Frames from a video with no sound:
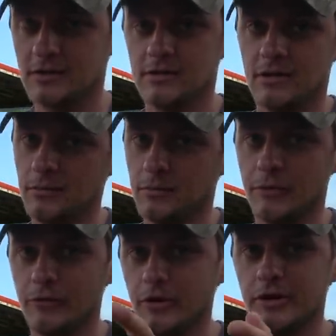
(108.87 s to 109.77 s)
I
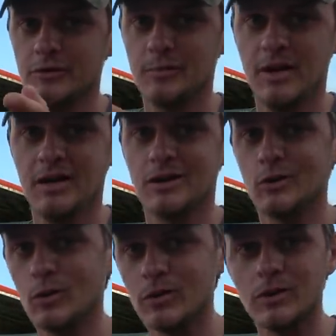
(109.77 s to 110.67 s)
prefer to use
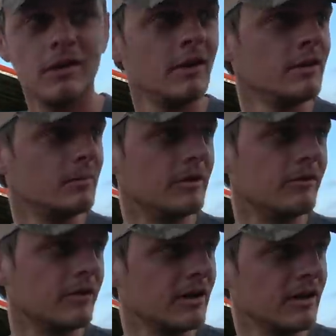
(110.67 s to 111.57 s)
peanut oil, but
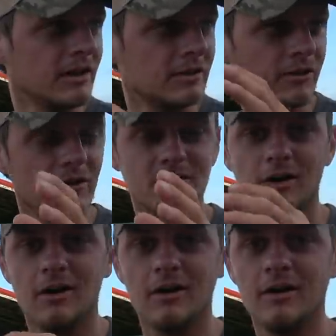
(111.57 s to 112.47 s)
if you're gonna get the grease
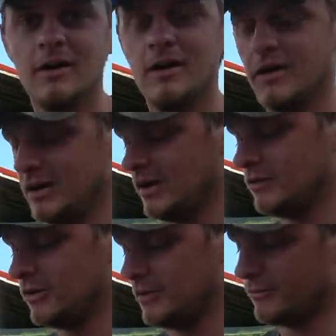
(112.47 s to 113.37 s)
hot,
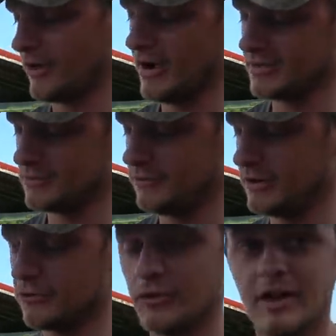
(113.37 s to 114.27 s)
and deep fry some
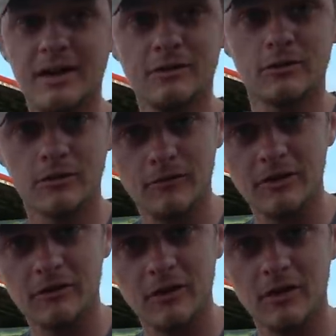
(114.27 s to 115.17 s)
fish fillets or some
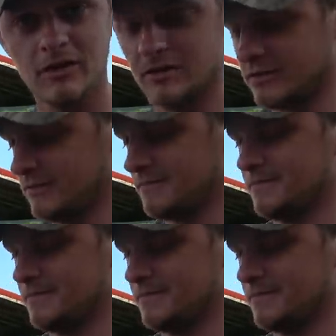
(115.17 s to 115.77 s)
fish nuggets.